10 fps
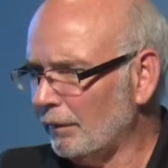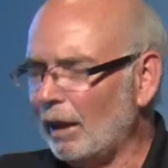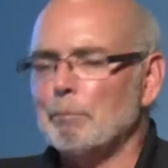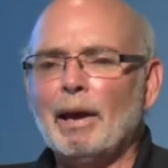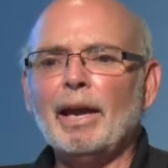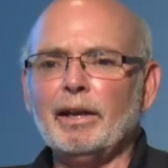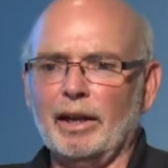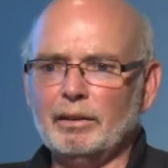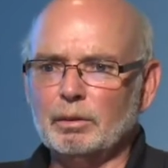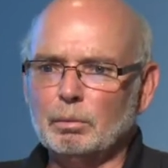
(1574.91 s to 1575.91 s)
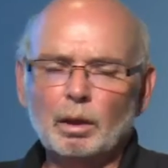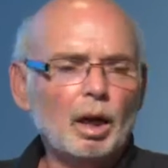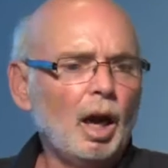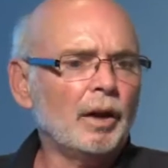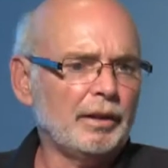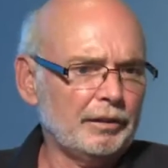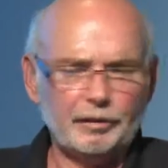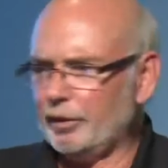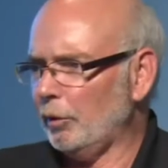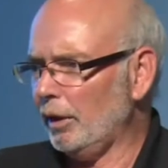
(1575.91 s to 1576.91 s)
that made it
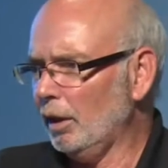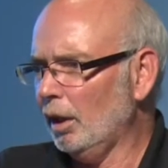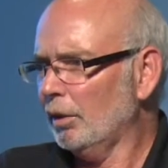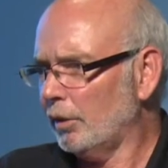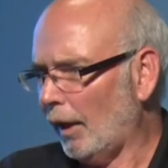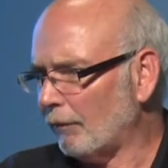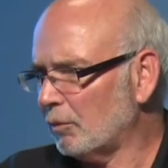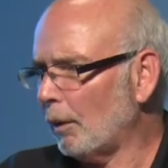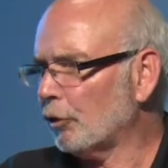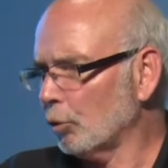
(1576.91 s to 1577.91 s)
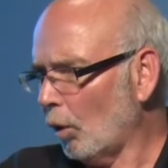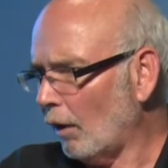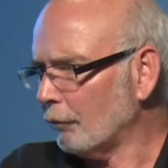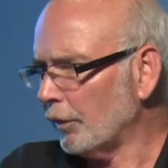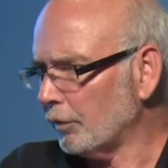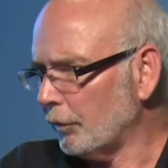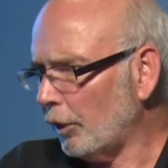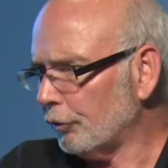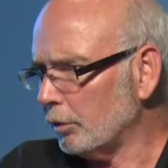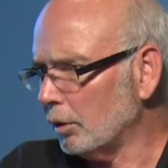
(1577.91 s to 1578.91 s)
unnecessary to have special
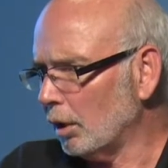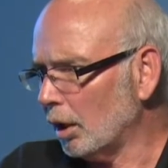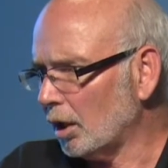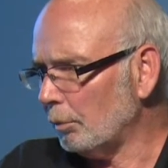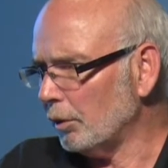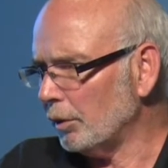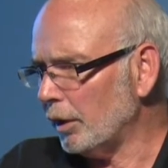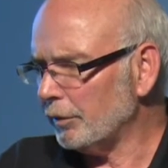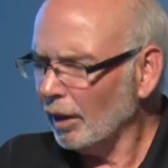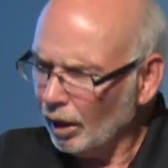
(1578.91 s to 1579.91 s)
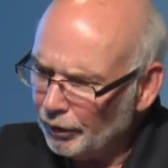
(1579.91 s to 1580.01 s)
off-reservation communities.